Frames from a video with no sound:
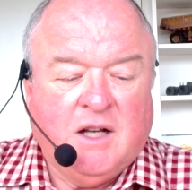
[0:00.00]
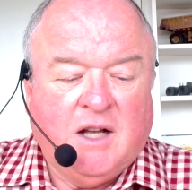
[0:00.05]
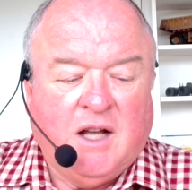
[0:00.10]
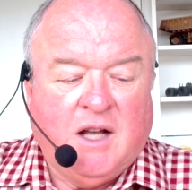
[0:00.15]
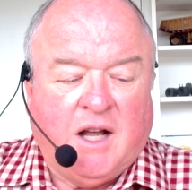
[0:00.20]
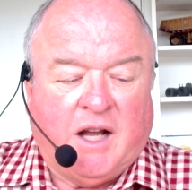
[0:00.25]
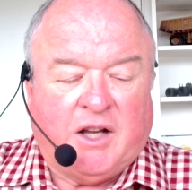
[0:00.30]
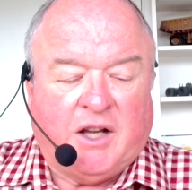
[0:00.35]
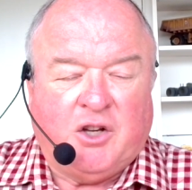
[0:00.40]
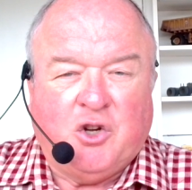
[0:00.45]

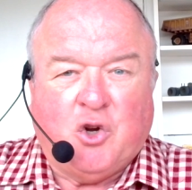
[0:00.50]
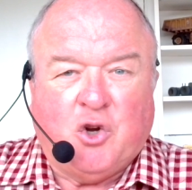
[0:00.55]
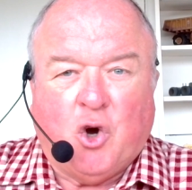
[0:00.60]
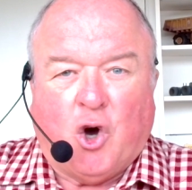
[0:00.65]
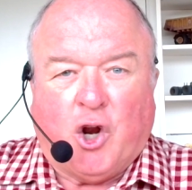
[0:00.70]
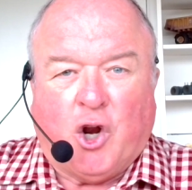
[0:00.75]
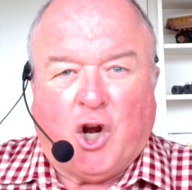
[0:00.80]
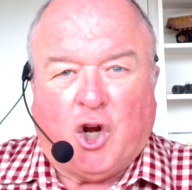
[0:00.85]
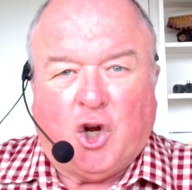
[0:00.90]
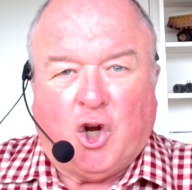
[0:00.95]
It got
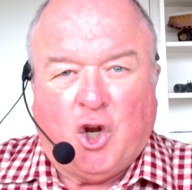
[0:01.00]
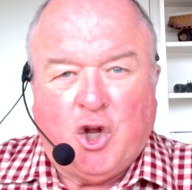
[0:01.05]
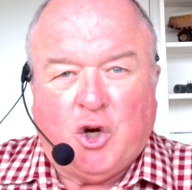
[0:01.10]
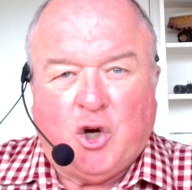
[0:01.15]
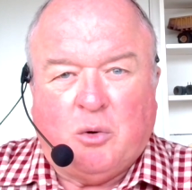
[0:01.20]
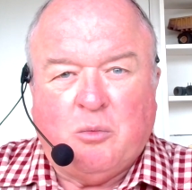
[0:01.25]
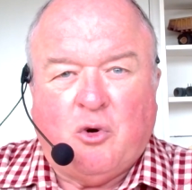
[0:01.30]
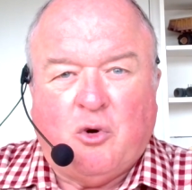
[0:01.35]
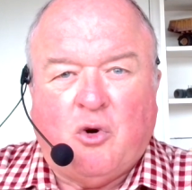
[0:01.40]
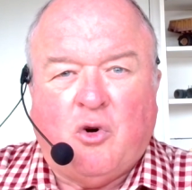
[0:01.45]
a little
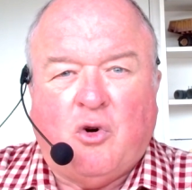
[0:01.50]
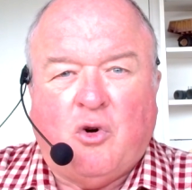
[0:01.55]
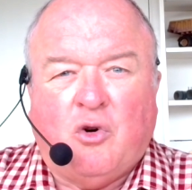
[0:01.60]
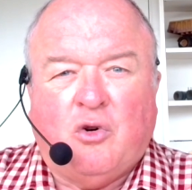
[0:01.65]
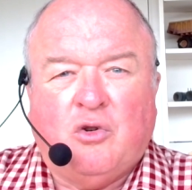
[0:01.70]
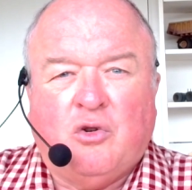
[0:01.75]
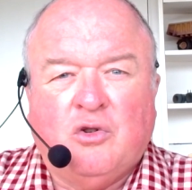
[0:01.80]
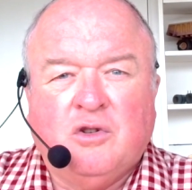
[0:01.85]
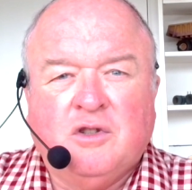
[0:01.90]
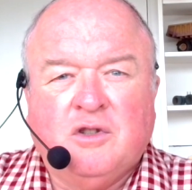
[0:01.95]
more
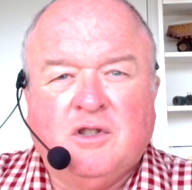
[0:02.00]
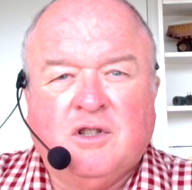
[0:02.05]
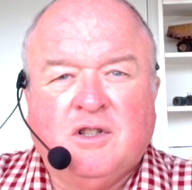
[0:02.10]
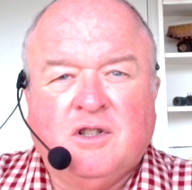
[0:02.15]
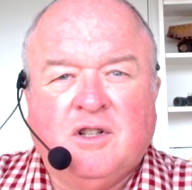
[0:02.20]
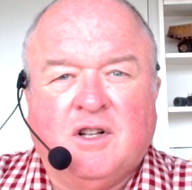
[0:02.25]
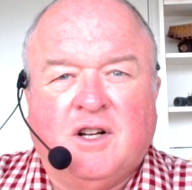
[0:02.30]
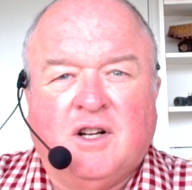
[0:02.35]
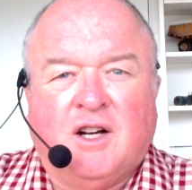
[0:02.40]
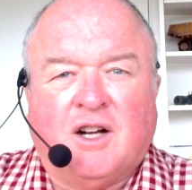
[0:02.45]

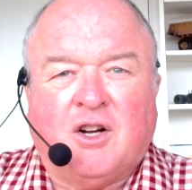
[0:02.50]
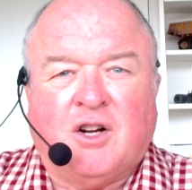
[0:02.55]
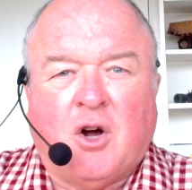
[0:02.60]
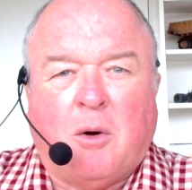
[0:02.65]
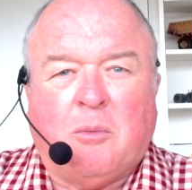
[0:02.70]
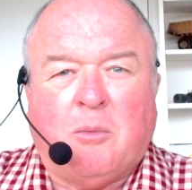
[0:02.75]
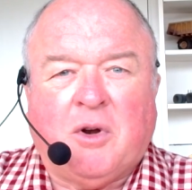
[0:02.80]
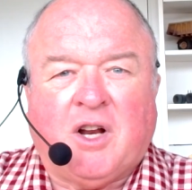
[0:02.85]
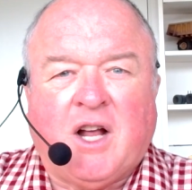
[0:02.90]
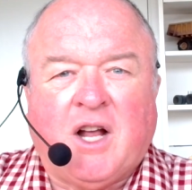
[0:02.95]

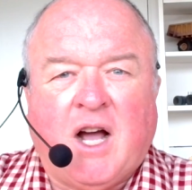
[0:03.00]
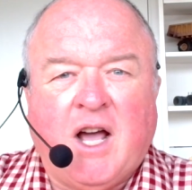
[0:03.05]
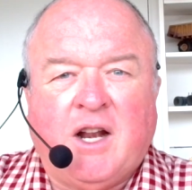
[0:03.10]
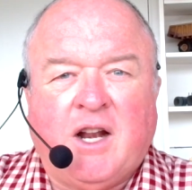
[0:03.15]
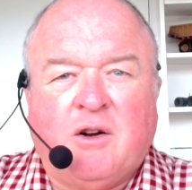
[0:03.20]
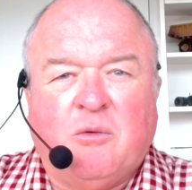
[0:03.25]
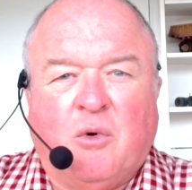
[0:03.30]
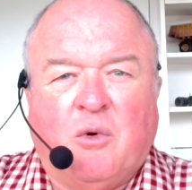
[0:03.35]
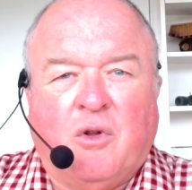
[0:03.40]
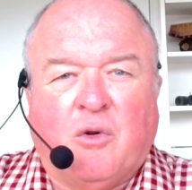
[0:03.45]
complicated
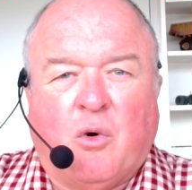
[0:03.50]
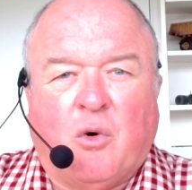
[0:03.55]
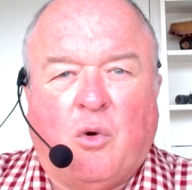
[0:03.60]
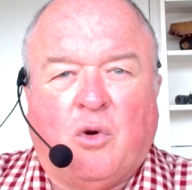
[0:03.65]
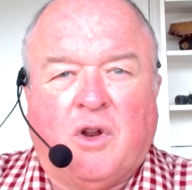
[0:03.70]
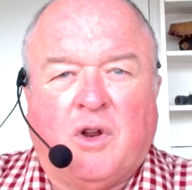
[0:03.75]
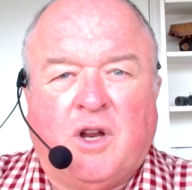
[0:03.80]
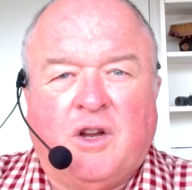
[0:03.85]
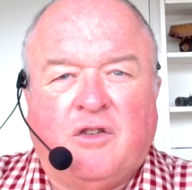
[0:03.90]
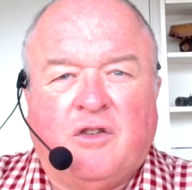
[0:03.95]
with all
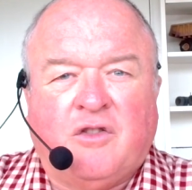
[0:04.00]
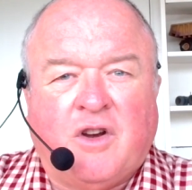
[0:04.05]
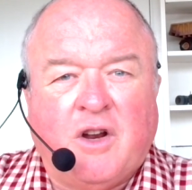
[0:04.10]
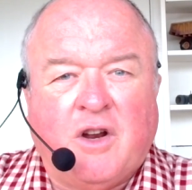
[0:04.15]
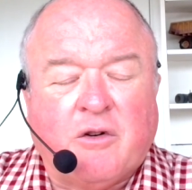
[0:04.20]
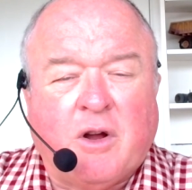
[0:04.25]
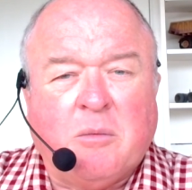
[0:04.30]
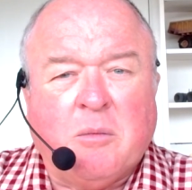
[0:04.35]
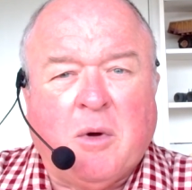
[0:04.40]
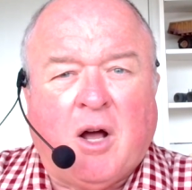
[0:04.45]
the
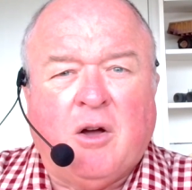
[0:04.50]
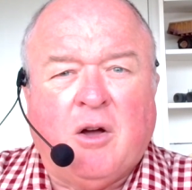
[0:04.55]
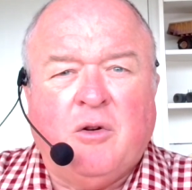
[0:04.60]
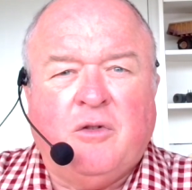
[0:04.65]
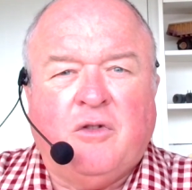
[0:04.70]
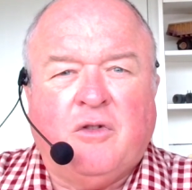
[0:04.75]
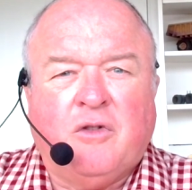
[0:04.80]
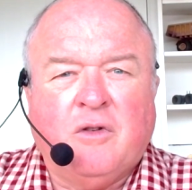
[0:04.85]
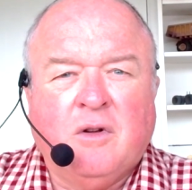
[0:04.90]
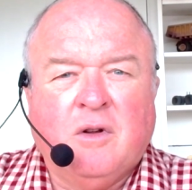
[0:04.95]
steering
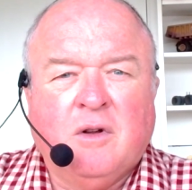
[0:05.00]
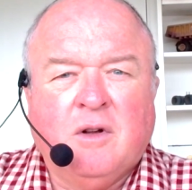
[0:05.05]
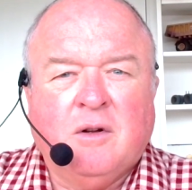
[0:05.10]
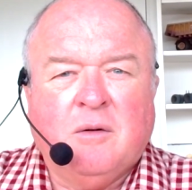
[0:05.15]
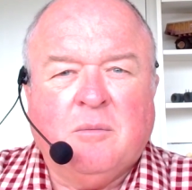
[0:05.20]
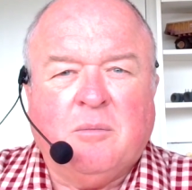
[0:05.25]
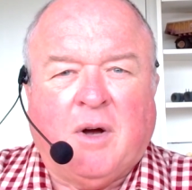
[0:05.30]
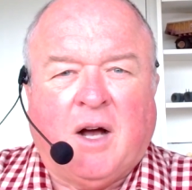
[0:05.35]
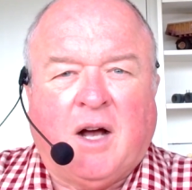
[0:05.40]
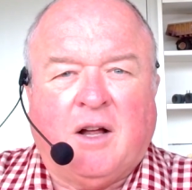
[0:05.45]
modes,
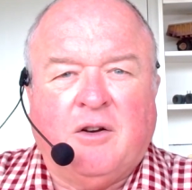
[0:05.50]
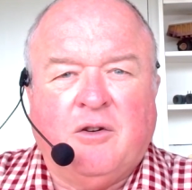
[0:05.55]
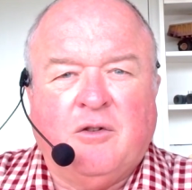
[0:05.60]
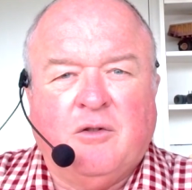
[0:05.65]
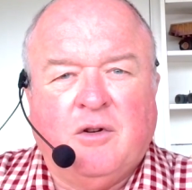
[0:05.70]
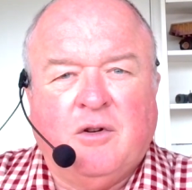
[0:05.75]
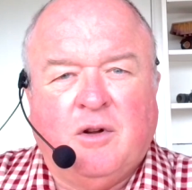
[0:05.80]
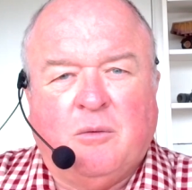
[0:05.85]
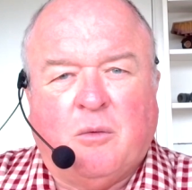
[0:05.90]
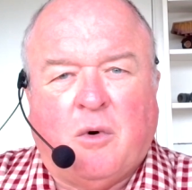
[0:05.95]
but
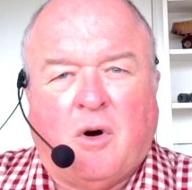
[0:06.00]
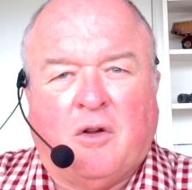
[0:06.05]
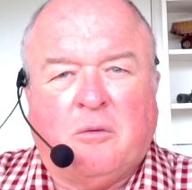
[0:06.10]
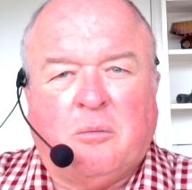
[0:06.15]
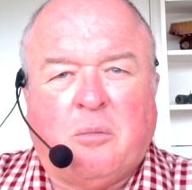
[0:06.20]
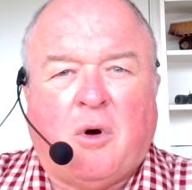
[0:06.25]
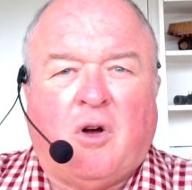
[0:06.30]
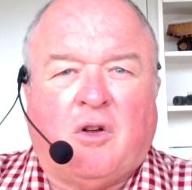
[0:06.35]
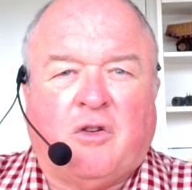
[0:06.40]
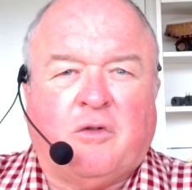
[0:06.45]
it was
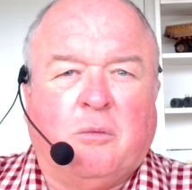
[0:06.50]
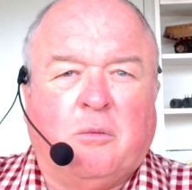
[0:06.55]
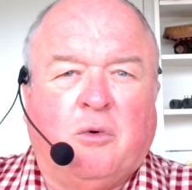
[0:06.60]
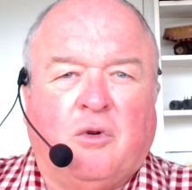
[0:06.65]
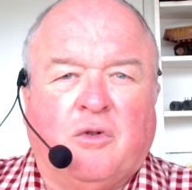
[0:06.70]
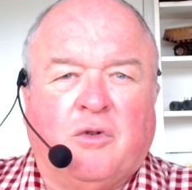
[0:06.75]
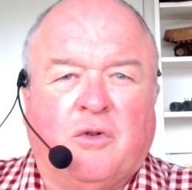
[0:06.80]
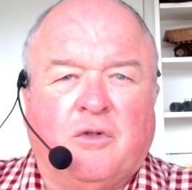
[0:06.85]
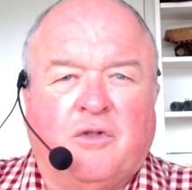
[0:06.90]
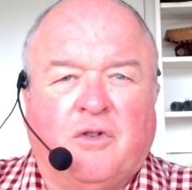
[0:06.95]
possible
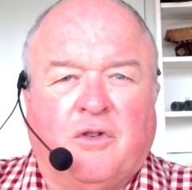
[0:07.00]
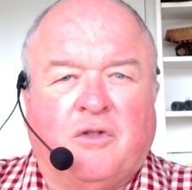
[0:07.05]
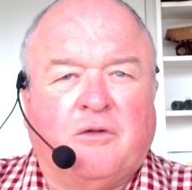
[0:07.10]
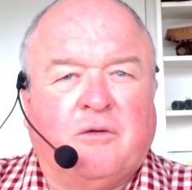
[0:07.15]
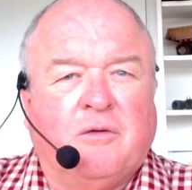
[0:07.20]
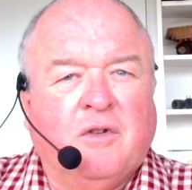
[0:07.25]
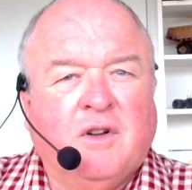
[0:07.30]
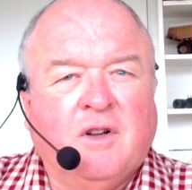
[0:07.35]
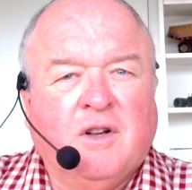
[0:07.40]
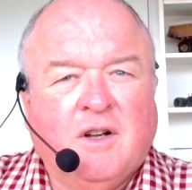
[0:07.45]
to just
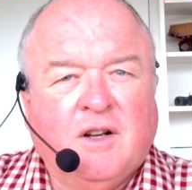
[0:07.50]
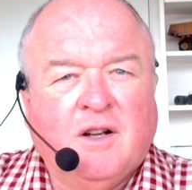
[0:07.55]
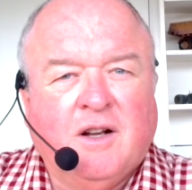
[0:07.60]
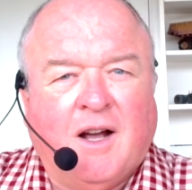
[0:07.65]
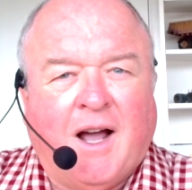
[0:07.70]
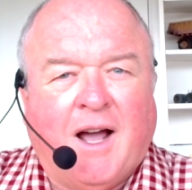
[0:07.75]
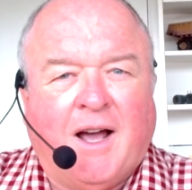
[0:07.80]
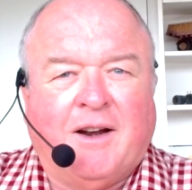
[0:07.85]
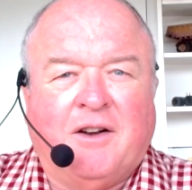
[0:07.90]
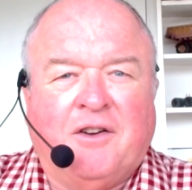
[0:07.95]

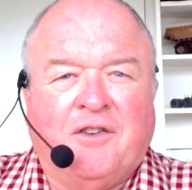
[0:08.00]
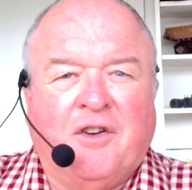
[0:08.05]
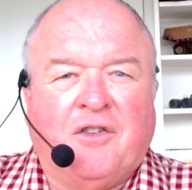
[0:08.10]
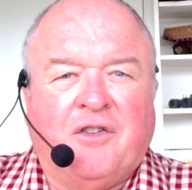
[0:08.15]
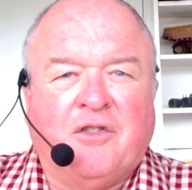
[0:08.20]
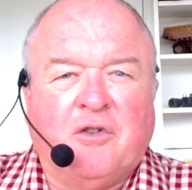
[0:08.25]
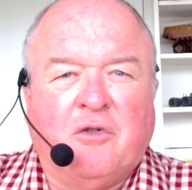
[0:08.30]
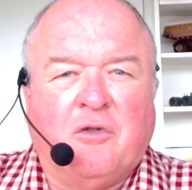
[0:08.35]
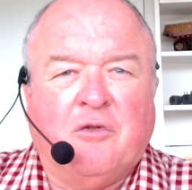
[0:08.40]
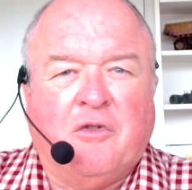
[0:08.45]
add
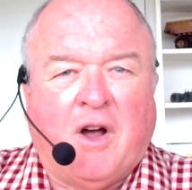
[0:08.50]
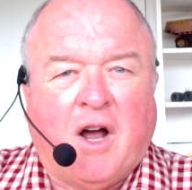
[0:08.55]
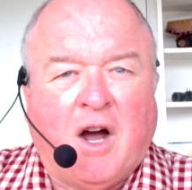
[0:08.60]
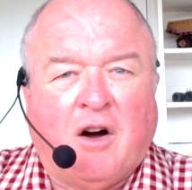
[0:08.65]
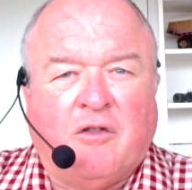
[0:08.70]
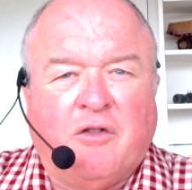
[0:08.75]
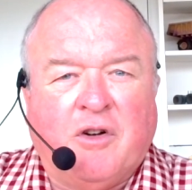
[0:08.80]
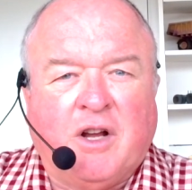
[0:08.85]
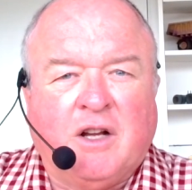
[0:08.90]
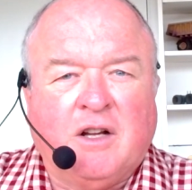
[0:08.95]
additional
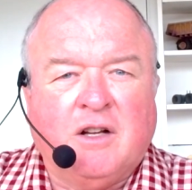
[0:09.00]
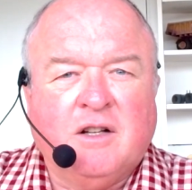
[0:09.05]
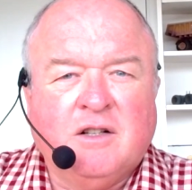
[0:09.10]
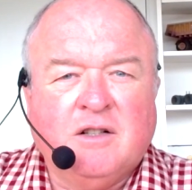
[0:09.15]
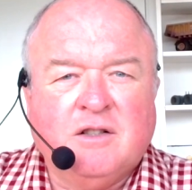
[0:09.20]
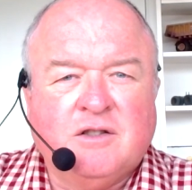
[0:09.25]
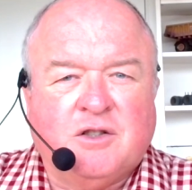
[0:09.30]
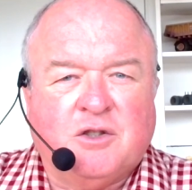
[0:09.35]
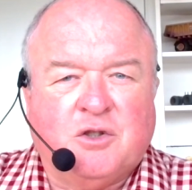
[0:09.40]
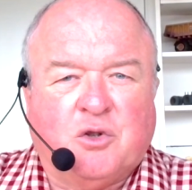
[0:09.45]
valving
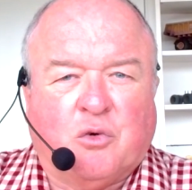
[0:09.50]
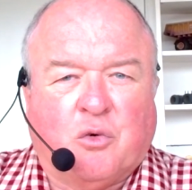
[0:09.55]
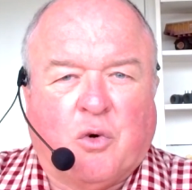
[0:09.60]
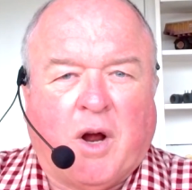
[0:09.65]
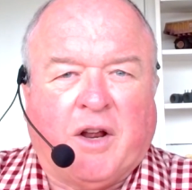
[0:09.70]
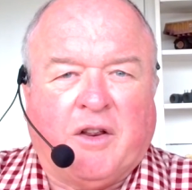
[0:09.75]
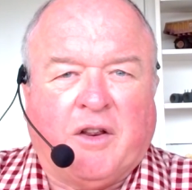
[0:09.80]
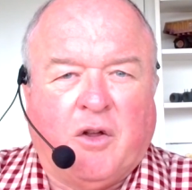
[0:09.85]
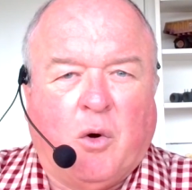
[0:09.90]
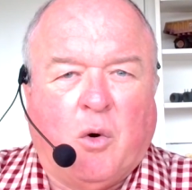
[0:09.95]
to
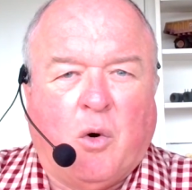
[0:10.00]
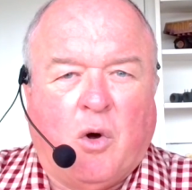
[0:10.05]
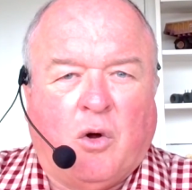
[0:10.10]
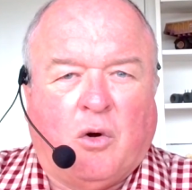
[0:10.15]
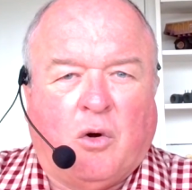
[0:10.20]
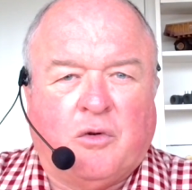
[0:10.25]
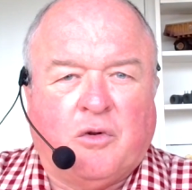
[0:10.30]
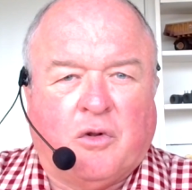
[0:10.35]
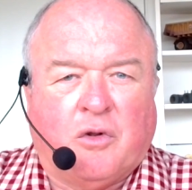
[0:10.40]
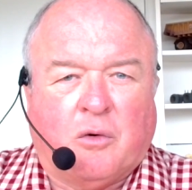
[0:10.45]
direct the oil
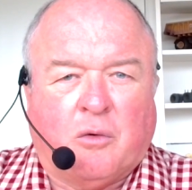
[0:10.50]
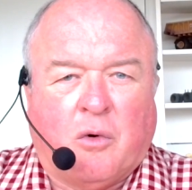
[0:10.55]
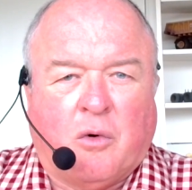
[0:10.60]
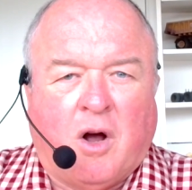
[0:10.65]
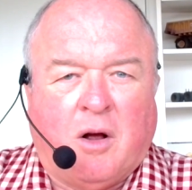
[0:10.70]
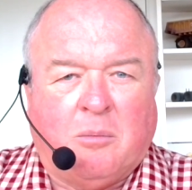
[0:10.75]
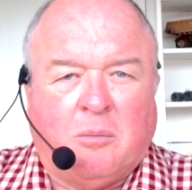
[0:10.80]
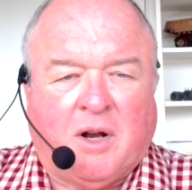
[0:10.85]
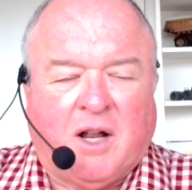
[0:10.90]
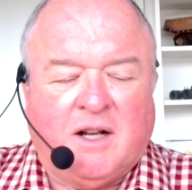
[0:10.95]
to the
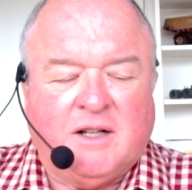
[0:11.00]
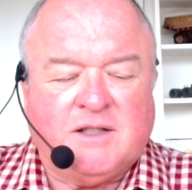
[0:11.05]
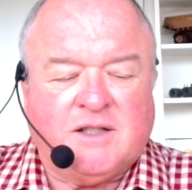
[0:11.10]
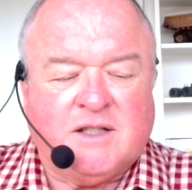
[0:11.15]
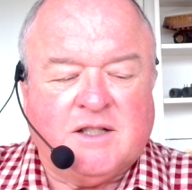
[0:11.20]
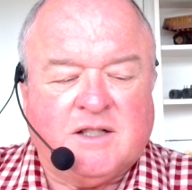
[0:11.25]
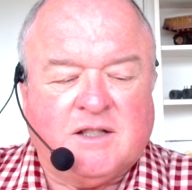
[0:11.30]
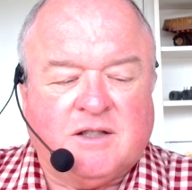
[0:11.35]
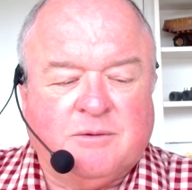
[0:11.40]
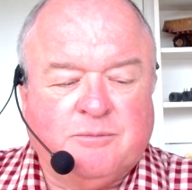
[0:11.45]
right
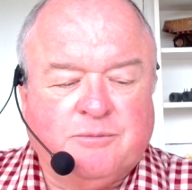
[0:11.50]
places.